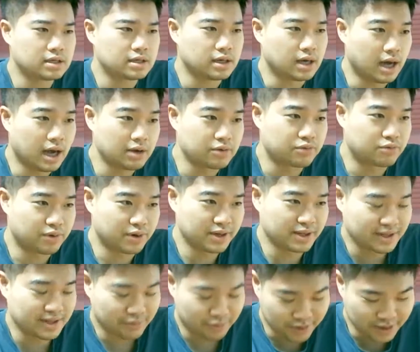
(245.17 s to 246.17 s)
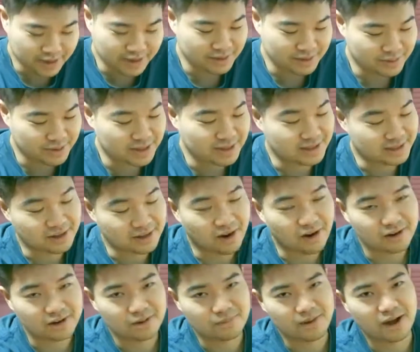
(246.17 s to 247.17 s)
I really talk
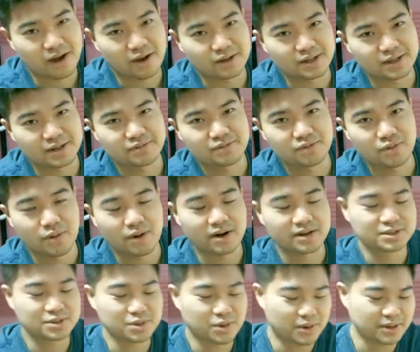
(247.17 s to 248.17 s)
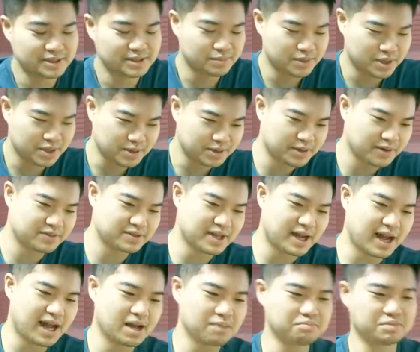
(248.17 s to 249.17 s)
about it for a short period of
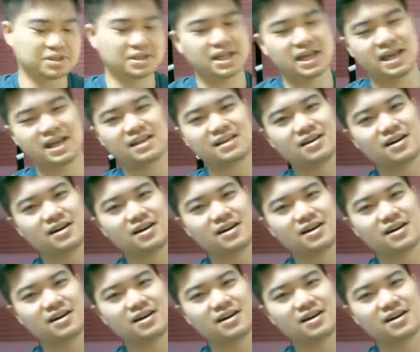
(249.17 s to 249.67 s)
time, but then